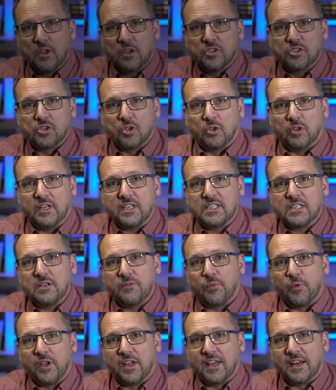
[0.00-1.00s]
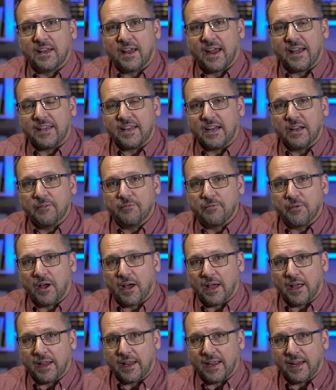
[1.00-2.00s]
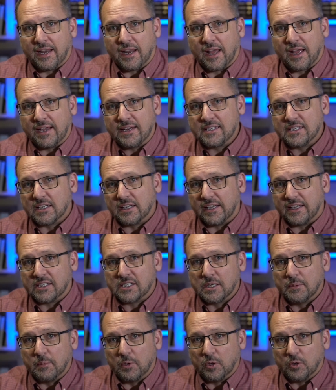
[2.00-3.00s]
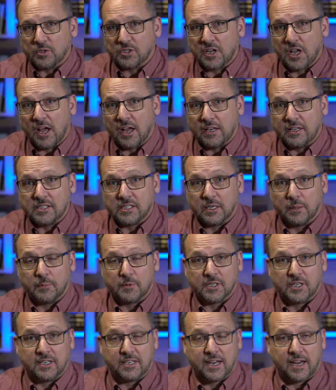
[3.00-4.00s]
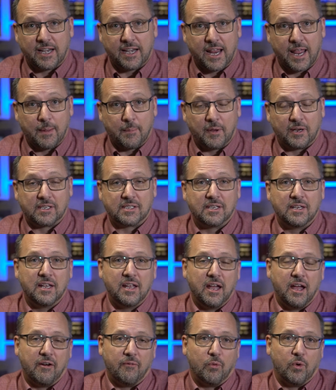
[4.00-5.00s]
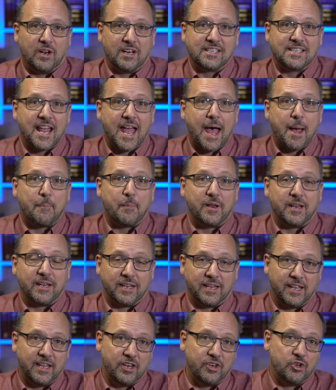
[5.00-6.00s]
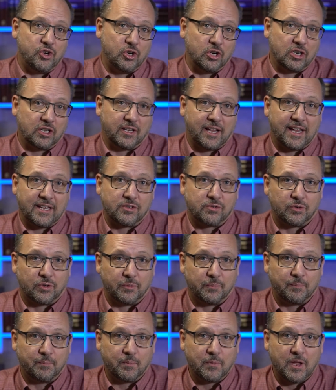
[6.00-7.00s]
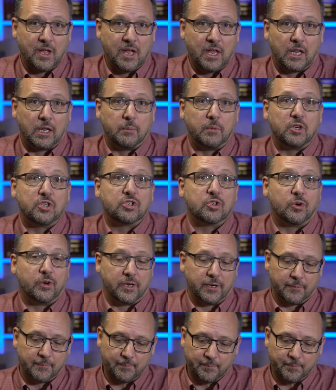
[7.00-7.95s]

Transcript: So let's see if we can identify and isolate some of those concepts and dynamics of what is happening in your classroom. Let me show you.